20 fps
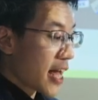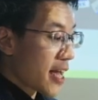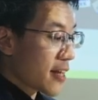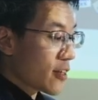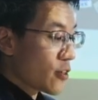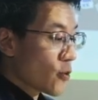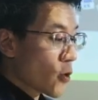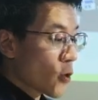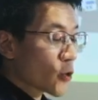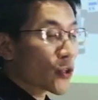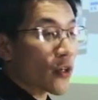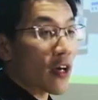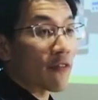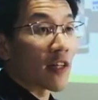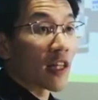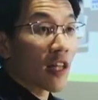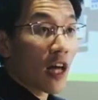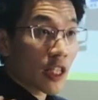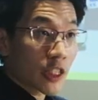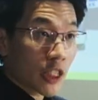And you also have
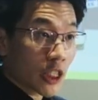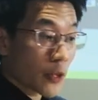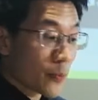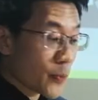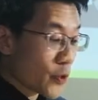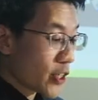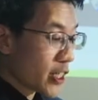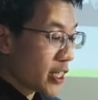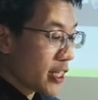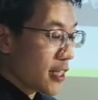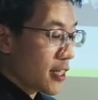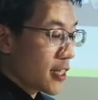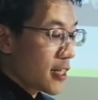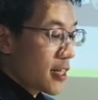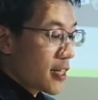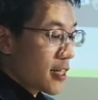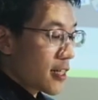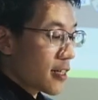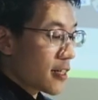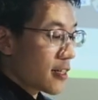a larger community
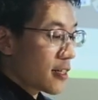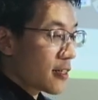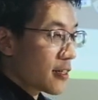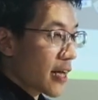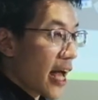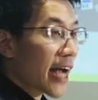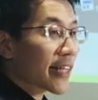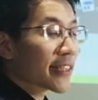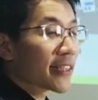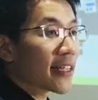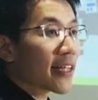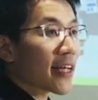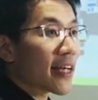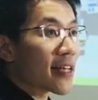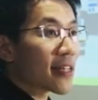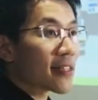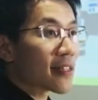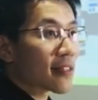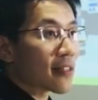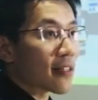uh, acting
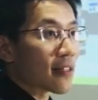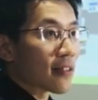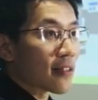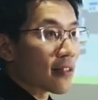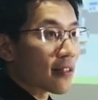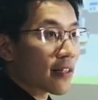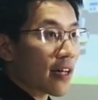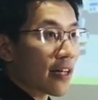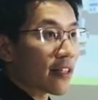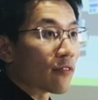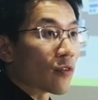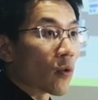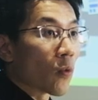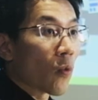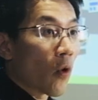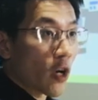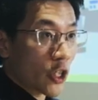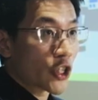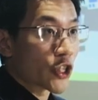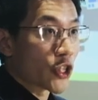as uh, kind of a
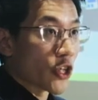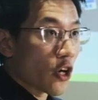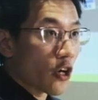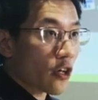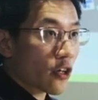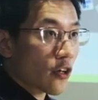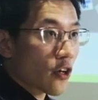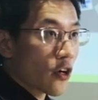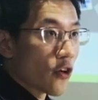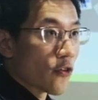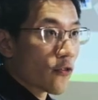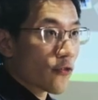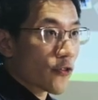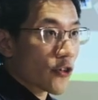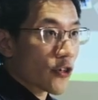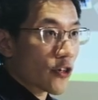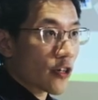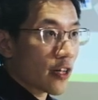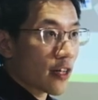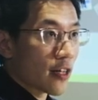watchdog
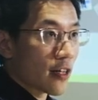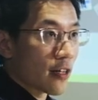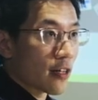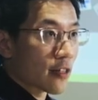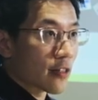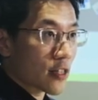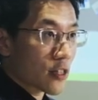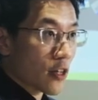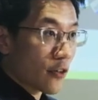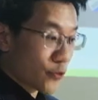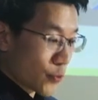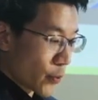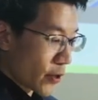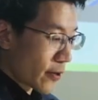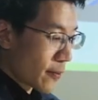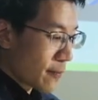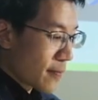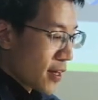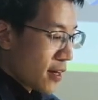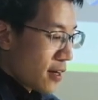over uh, the
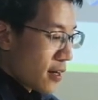software,